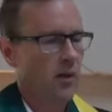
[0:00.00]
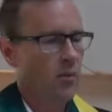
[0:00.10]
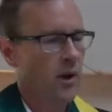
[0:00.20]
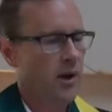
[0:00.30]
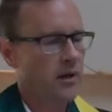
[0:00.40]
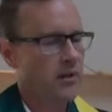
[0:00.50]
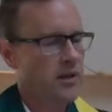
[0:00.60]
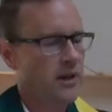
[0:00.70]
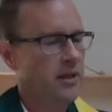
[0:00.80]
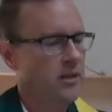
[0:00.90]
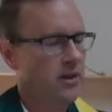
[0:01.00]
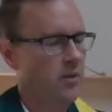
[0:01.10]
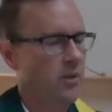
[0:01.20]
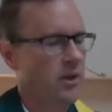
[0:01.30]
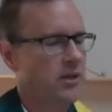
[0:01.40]
where
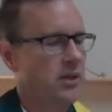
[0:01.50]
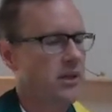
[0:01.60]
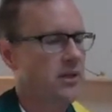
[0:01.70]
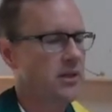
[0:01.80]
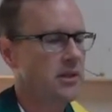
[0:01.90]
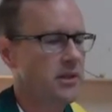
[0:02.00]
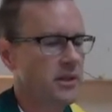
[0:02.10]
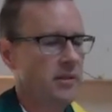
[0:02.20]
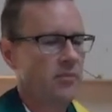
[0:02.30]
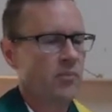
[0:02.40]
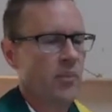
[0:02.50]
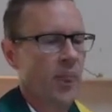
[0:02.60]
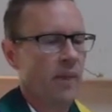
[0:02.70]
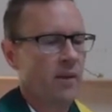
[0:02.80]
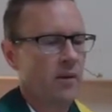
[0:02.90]
Jesus
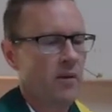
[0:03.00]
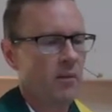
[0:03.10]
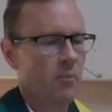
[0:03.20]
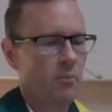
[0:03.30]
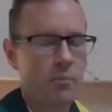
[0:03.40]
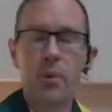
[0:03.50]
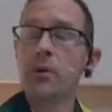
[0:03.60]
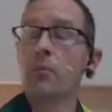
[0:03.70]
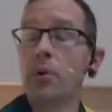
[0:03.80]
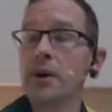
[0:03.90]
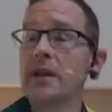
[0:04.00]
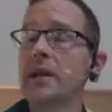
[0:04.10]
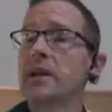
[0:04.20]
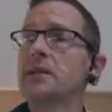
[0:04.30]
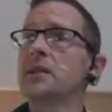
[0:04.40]

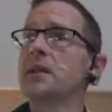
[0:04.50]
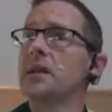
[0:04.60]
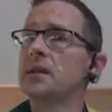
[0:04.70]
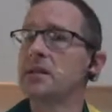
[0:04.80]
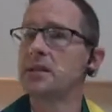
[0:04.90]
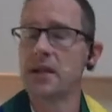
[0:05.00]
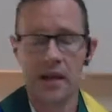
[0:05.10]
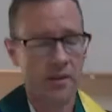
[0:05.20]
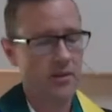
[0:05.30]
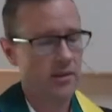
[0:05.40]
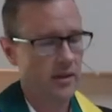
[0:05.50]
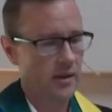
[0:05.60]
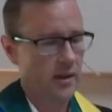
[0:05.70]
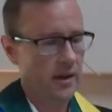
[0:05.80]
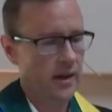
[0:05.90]
predicts his death
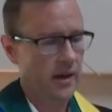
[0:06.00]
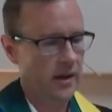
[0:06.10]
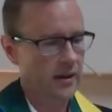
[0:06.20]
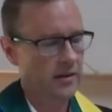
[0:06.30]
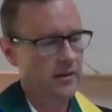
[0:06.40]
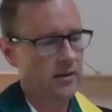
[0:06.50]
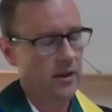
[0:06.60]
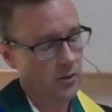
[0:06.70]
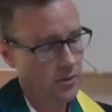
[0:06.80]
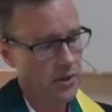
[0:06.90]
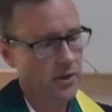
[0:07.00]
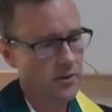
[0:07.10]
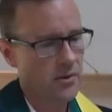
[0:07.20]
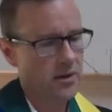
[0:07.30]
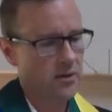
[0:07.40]
and also
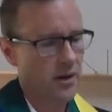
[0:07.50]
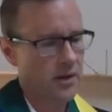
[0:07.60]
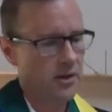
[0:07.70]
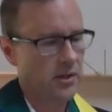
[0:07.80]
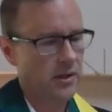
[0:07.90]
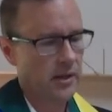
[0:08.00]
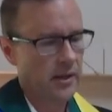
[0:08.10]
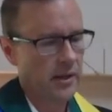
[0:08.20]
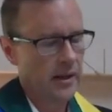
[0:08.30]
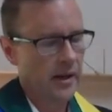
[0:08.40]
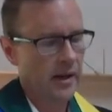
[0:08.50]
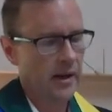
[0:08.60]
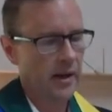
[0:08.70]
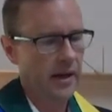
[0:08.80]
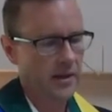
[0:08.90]
his resurrection
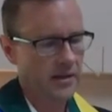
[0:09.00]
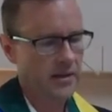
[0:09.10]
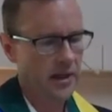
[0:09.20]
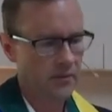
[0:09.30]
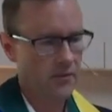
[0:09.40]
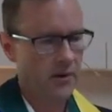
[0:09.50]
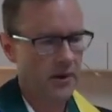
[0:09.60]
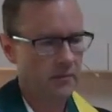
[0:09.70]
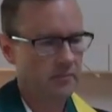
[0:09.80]
and his suffering.